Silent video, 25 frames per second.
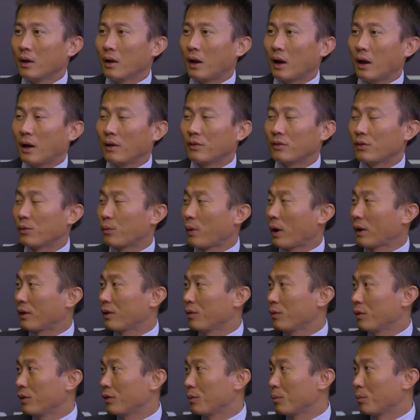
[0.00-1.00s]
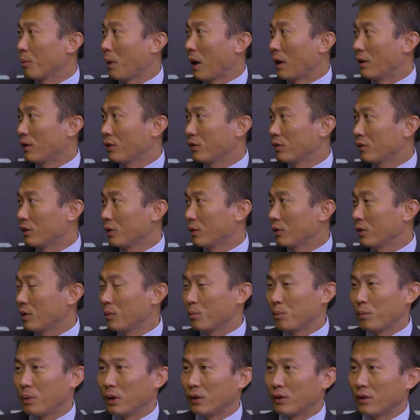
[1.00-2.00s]
I interacted with many
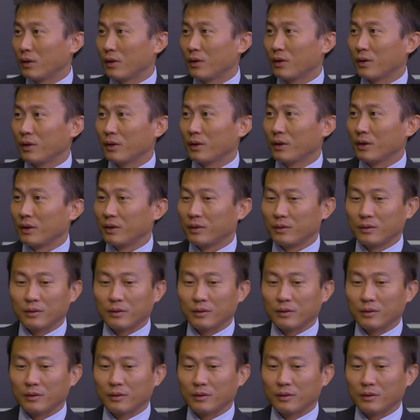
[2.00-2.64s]
students, particularly